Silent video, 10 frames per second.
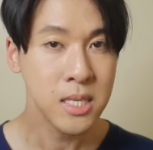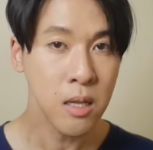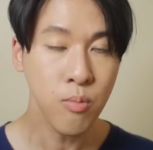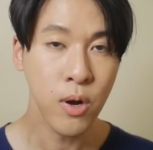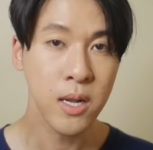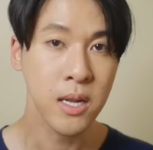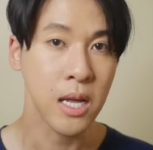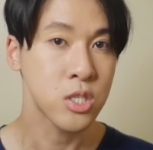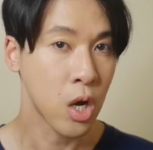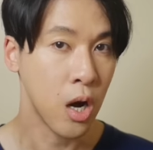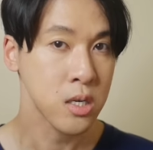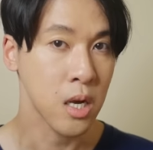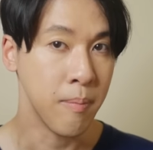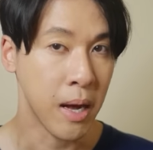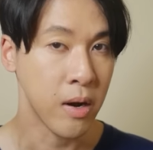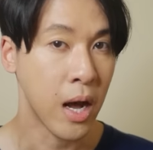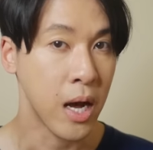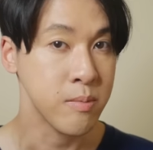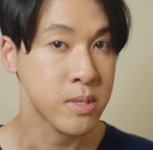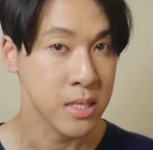celebrated and talked about
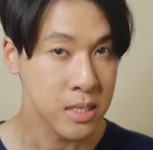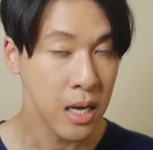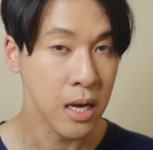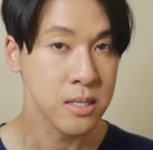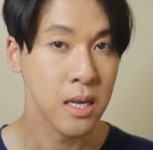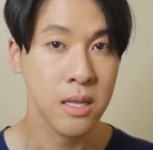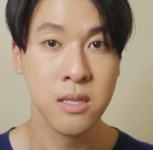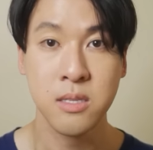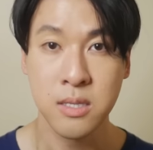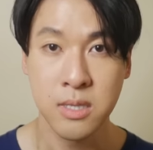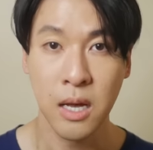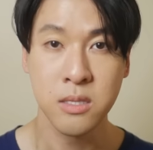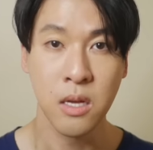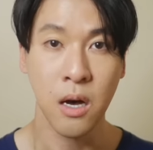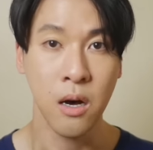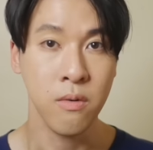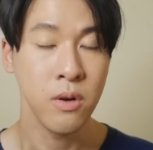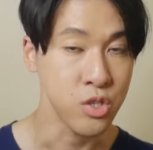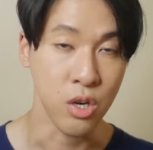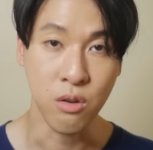HYBE's success and the success
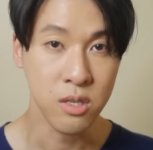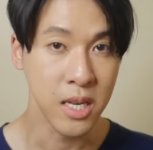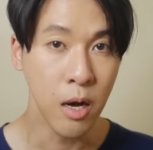of Jungkook's